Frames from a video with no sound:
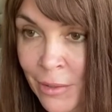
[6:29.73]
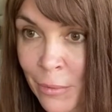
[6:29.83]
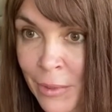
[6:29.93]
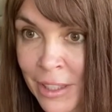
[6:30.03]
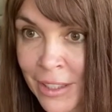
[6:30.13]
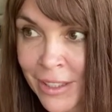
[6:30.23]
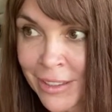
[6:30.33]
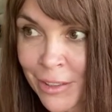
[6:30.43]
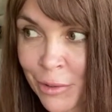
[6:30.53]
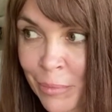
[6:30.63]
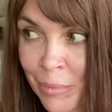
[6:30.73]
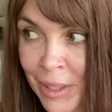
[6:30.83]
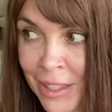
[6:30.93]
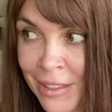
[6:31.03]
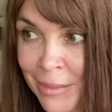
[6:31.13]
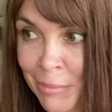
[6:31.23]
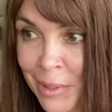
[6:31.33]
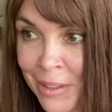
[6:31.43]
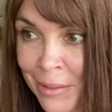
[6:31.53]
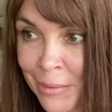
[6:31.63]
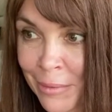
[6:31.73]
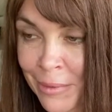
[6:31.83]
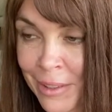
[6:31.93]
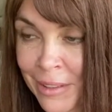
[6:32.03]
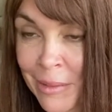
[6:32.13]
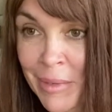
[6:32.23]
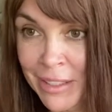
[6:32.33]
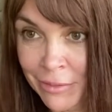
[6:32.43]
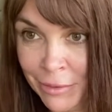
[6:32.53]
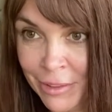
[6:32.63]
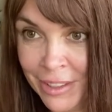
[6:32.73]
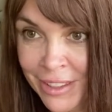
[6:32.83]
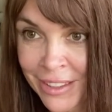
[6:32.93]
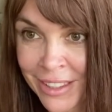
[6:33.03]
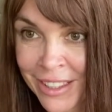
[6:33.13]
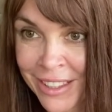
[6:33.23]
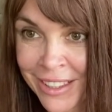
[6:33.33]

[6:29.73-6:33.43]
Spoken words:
the word you picked upon, the metaphor.